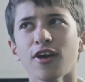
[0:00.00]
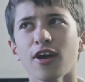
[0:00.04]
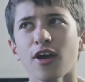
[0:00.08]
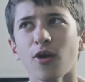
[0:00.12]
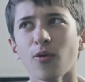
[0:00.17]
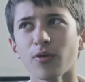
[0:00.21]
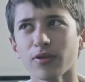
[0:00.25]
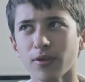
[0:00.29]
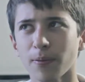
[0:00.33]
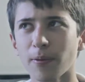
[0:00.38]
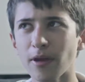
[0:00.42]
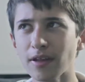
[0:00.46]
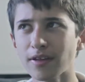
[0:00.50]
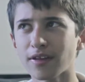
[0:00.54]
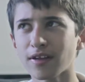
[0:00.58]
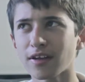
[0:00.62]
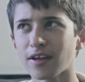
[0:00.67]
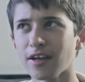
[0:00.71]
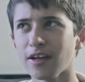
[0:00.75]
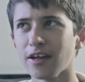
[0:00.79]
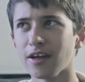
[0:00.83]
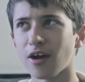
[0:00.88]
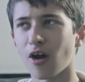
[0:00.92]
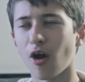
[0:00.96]
it was
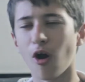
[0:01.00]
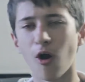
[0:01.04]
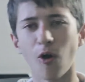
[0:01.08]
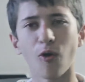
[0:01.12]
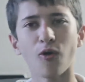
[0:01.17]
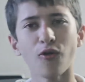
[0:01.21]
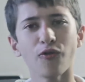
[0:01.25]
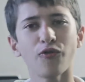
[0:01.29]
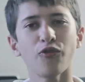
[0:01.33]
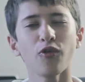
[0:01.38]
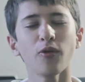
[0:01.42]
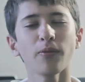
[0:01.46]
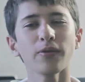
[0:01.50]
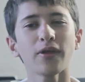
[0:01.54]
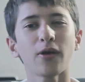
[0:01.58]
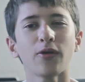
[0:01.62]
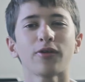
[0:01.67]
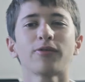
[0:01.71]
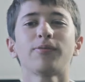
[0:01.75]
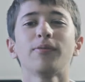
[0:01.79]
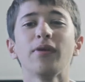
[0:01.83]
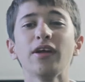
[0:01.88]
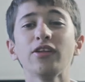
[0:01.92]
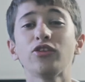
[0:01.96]
basically a horror film that
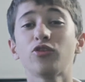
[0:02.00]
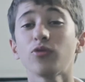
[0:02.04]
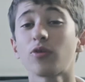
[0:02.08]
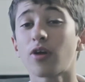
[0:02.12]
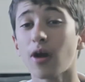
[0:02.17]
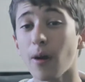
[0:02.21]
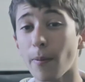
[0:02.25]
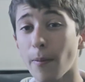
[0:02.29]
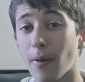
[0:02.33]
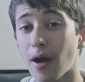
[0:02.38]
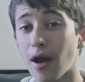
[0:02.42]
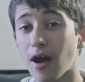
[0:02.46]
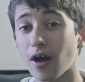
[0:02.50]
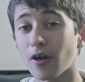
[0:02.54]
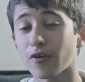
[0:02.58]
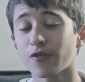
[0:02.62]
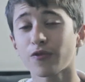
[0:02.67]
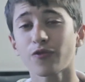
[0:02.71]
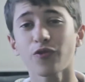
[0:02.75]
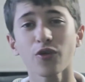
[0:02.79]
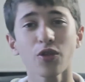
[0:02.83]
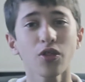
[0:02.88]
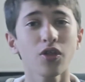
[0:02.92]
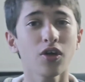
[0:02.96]
was meant to come
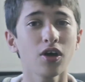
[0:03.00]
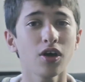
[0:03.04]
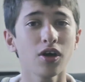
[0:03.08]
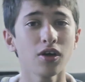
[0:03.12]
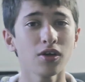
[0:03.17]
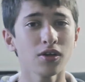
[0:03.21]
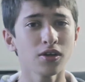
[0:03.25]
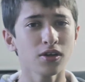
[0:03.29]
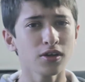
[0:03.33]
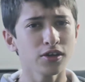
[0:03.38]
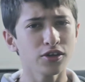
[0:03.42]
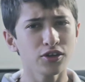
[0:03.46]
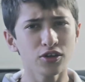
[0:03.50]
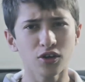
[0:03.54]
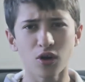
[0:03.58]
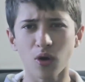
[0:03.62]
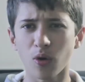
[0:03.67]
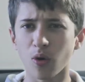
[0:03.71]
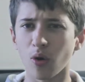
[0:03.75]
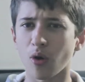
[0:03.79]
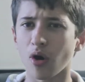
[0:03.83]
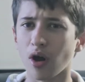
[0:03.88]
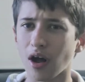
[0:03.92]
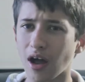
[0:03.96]
out for the you
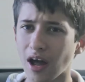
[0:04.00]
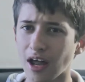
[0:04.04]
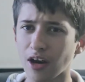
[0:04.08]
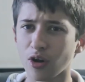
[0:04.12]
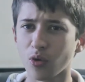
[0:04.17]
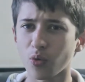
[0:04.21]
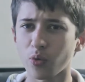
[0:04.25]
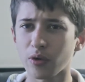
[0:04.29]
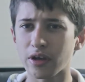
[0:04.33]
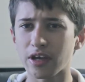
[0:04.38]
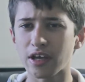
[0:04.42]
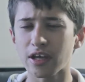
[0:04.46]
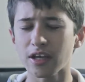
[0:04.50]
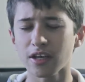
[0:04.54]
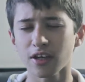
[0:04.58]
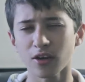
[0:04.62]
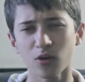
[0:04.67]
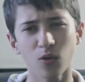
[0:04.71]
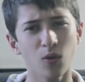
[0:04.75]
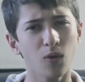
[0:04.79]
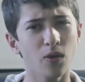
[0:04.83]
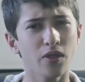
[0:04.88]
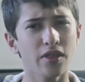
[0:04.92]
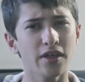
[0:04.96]
know Halloween and
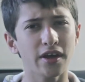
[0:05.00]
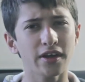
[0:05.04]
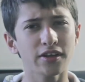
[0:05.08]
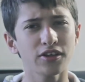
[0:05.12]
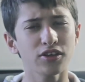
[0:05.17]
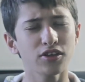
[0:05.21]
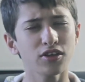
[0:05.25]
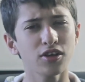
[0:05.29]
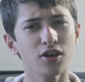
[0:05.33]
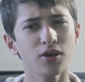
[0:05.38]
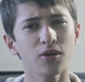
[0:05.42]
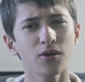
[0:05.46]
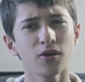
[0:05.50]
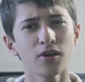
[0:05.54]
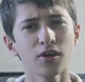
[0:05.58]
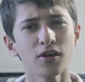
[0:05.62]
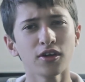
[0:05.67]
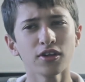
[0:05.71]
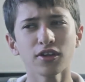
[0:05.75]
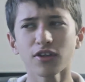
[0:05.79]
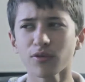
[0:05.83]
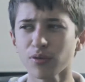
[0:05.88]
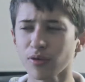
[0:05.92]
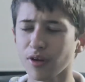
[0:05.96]
all that you know
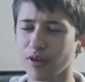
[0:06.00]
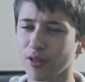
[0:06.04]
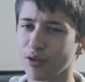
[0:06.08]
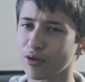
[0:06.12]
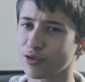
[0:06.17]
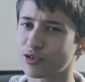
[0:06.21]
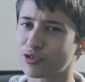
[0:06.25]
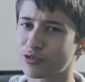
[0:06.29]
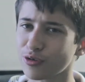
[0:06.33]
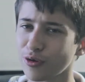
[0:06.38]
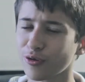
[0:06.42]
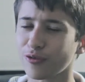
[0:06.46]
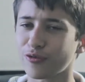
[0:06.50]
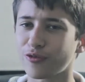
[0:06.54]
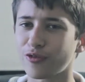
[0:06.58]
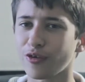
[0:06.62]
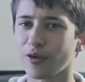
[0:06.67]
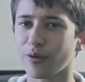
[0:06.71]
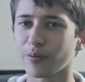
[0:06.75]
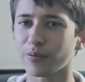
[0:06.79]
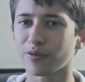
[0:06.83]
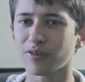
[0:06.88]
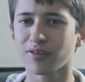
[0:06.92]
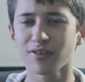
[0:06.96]
just one of those short
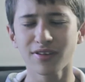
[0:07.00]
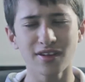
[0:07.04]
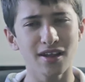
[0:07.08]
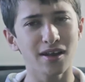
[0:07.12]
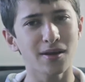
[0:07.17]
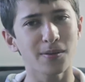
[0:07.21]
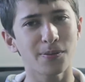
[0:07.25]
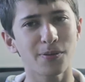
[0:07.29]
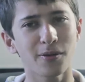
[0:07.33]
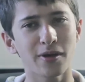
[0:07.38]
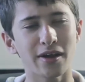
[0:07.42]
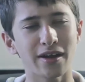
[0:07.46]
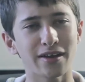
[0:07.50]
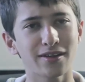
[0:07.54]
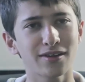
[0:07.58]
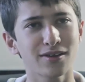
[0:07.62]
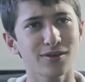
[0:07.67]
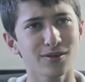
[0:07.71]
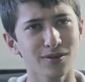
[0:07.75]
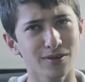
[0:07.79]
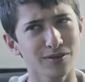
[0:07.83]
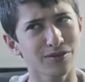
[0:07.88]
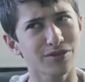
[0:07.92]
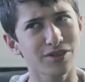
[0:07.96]
films to celebrate
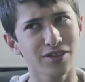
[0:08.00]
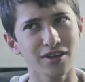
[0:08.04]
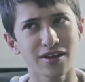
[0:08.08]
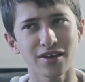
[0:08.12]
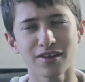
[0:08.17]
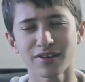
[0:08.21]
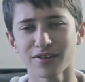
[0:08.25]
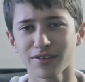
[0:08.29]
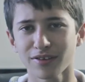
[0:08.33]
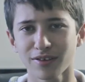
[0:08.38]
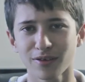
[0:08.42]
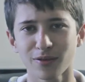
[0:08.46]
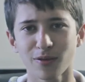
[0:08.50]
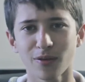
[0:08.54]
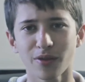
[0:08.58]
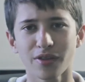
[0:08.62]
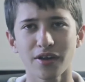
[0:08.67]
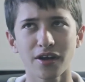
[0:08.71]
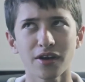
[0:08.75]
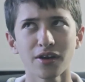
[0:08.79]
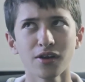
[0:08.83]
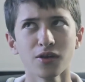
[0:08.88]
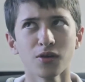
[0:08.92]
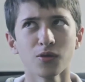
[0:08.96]
sort of things and all
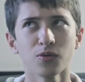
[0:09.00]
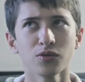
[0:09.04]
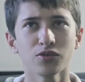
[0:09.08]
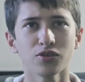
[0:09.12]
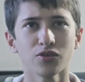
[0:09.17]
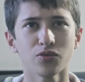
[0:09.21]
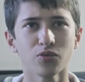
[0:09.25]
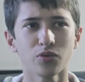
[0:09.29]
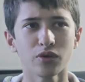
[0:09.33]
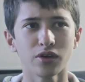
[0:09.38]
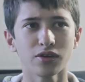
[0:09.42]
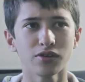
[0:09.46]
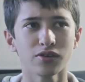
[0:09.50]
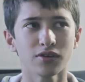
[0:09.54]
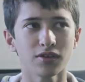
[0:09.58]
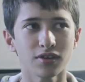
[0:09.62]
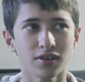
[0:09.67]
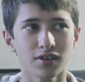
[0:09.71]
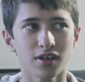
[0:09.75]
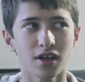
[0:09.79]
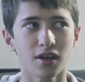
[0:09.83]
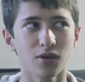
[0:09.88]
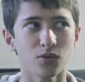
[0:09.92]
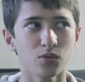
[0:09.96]
that which is weird because
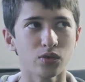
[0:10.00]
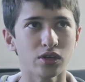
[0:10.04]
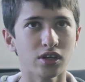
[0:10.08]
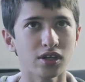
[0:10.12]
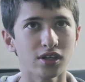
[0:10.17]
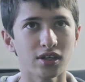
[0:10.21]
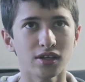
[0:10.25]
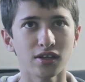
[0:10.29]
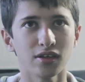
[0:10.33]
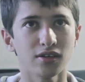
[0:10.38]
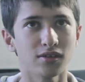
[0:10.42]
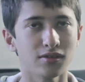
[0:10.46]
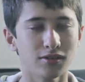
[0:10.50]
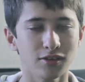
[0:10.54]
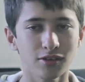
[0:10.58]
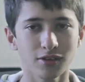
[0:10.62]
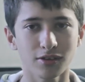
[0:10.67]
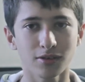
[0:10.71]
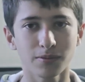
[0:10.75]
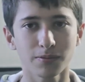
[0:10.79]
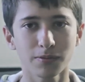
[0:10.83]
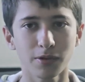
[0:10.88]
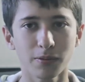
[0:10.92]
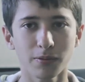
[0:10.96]
it's Halloween and you
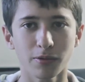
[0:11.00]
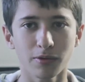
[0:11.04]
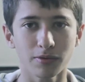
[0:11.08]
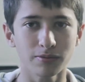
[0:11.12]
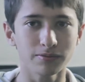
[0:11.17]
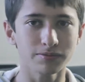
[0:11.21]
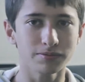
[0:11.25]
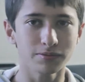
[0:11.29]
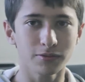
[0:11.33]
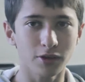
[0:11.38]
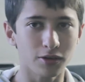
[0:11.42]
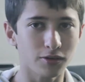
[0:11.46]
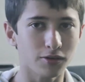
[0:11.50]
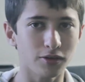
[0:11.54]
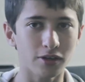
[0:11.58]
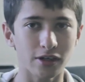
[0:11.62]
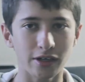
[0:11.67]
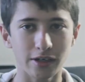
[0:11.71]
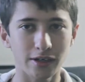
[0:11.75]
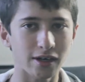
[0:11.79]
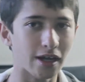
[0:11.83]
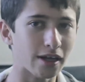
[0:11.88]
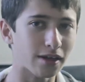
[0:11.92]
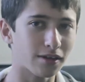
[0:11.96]
know people don't
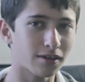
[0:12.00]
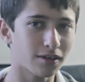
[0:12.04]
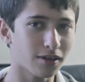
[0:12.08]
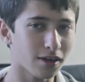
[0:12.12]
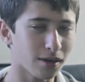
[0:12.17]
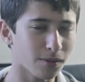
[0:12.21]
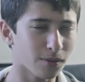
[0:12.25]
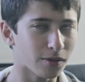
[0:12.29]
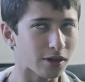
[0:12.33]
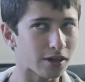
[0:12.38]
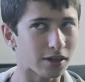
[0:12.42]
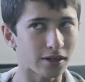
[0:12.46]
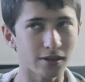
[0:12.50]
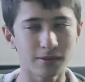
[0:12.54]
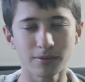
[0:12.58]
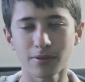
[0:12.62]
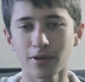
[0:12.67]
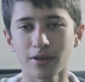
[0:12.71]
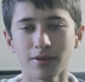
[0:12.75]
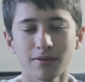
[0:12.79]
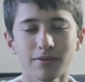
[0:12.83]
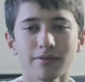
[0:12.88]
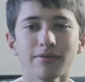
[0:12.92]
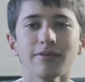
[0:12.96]
really like celebrating
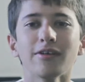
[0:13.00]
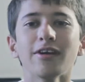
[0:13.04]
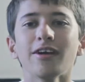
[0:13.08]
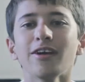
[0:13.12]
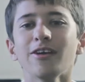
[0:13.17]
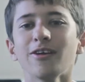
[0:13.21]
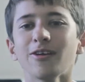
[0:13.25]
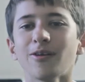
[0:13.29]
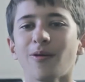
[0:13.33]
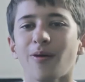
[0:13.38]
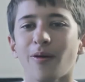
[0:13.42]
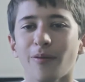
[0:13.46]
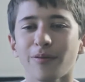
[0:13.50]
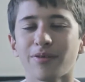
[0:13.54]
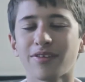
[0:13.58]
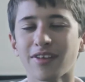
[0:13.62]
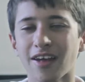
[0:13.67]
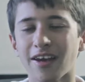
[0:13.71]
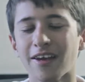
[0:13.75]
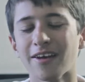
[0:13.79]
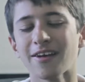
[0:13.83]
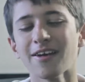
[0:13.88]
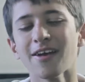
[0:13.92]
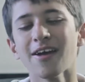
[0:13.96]
but you know what I'm
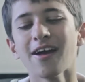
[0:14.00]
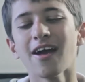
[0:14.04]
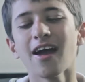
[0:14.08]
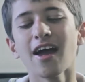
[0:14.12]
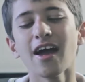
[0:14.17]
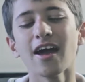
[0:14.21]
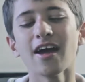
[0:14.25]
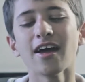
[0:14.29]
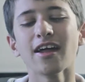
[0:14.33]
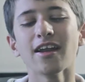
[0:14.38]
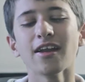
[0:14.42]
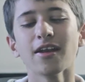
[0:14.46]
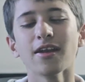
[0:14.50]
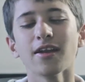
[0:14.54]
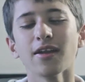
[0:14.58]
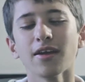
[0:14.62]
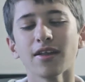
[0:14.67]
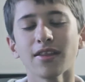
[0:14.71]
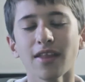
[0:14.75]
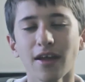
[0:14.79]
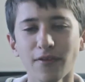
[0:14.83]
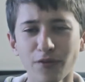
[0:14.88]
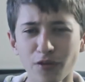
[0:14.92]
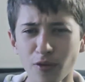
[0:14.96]
saying and
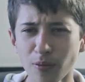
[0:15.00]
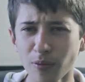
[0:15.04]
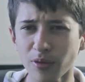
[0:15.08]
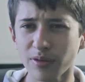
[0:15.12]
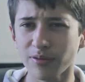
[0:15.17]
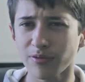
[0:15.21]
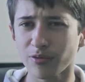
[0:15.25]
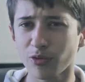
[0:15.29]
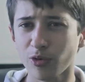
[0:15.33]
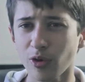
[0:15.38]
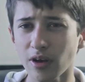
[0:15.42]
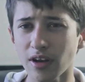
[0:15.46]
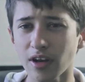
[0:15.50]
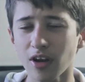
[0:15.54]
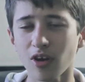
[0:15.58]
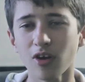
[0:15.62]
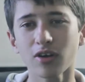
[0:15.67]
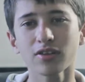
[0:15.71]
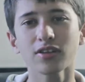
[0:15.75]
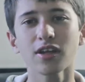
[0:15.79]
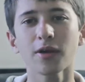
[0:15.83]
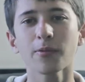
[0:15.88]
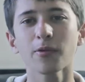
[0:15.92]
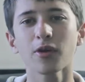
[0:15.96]
that film was created a
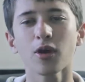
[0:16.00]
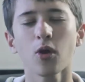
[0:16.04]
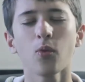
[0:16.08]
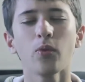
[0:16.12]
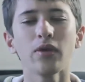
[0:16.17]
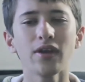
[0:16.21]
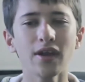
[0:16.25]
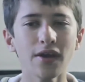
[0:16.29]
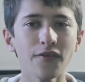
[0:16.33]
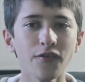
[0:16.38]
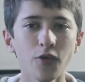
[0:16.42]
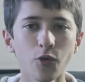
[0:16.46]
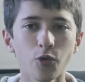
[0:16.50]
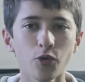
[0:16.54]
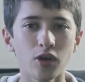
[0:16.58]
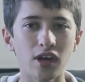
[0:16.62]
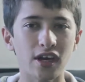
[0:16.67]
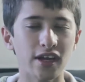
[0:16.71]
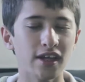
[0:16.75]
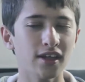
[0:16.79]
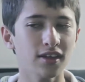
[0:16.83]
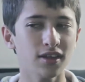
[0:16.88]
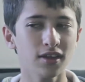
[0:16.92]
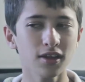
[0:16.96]
long time ago we never
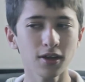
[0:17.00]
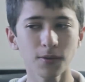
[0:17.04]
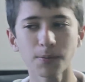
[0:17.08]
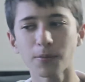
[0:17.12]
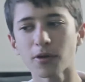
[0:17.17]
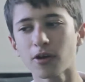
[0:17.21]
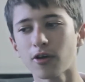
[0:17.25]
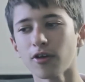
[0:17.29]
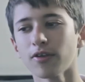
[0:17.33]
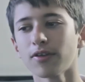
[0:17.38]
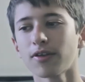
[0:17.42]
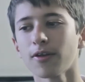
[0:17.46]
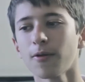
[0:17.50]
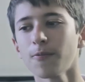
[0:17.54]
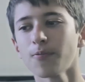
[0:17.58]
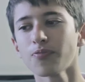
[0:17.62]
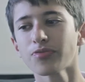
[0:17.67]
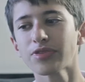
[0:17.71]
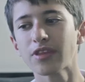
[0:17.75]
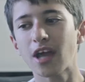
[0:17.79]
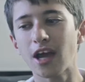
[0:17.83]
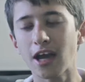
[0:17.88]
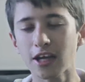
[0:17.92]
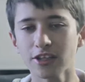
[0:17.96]
released it because
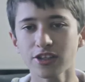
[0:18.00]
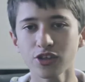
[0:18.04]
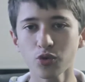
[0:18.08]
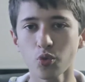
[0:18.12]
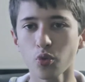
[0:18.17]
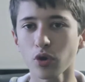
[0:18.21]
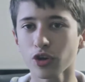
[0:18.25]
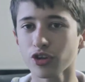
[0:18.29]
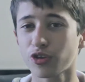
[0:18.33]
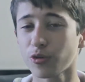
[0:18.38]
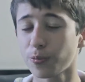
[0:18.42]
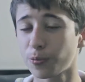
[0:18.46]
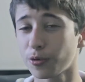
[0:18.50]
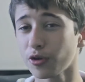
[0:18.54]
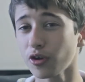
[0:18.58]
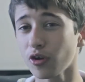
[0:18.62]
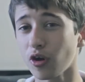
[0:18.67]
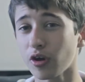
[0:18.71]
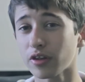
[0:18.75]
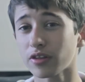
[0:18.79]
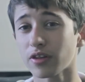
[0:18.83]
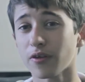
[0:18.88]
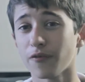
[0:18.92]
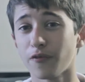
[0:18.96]
actually wanted to put it
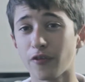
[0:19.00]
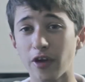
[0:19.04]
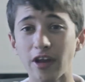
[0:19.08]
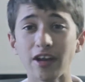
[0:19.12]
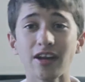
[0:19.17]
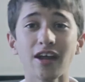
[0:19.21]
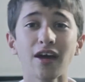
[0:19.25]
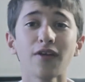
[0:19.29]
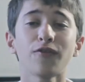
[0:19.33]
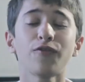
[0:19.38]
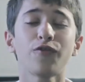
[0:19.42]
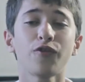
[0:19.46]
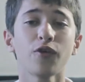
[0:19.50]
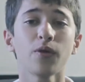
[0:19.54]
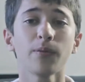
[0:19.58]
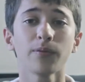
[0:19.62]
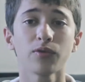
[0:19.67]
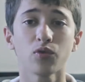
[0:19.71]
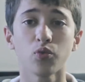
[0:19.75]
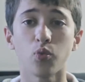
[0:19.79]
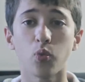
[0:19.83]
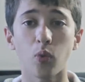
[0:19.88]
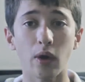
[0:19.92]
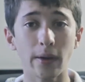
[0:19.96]
on the Vendown
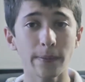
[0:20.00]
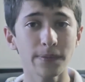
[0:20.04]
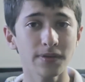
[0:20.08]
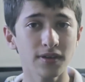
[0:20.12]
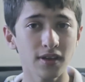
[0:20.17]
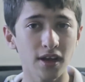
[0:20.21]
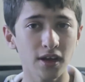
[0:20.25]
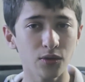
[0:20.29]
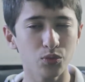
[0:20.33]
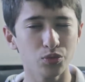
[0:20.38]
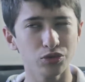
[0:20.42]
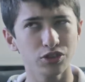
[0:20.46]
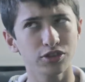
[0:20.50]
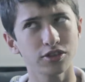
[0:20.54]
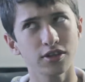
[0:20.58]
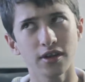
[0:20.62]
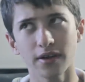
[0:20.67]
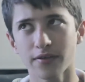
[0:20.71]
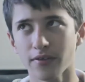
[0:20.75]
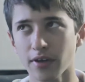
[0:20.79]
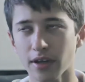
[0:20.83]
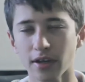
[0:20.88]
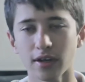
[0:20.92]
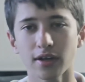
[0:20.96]
Films website, which
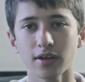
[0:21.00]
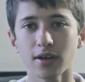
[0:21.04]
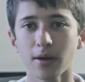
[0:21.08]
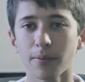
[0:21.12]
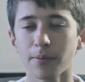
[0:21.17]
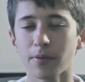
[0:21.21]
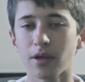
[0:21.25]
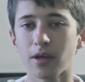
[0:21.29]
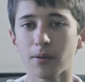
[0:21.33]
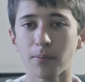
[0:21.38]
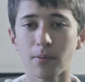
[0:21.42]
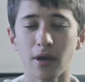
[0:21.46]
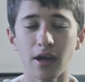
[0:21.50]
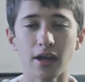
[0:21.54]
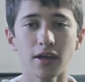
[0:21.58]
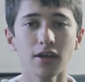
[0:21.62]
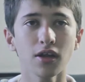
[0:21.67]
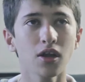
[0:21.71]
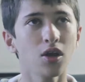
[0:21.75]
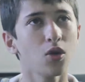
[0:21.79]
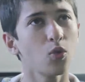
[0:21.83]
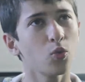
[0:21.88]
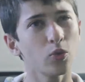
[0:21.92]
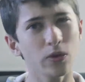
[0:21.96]
never ended up being made.